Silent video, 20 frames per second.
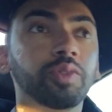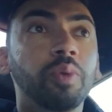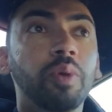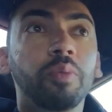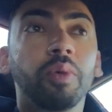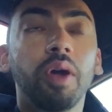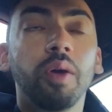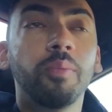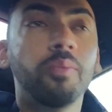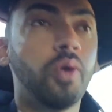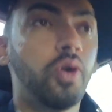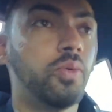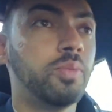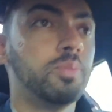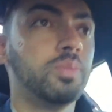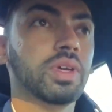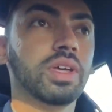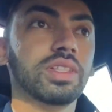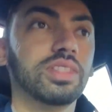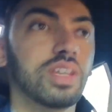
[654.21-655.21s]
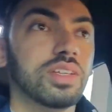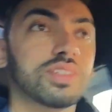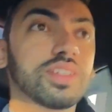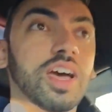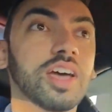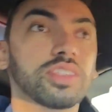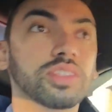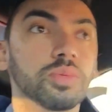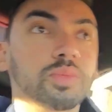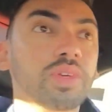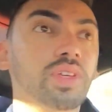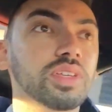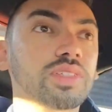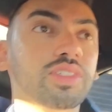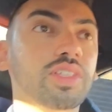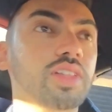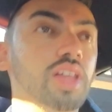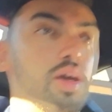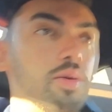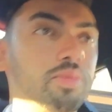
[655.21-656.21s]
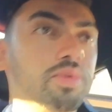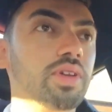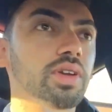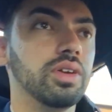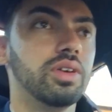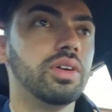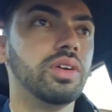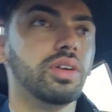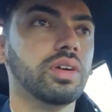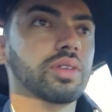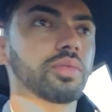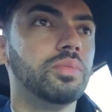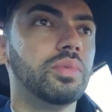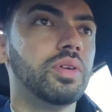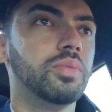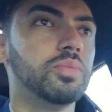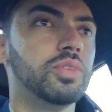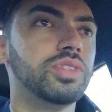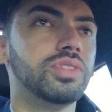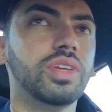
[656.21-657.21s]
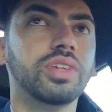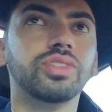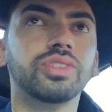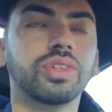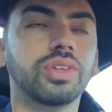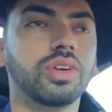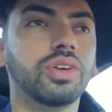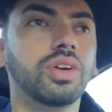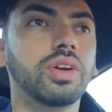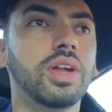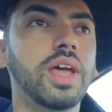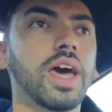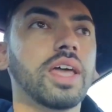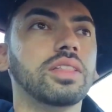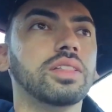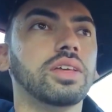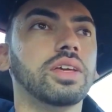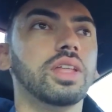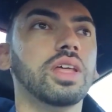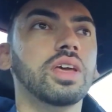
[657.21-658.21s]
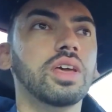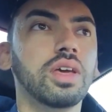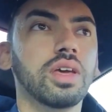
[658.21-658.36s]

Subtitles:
it doesn't have to be a celebrity or a musician or an athlete.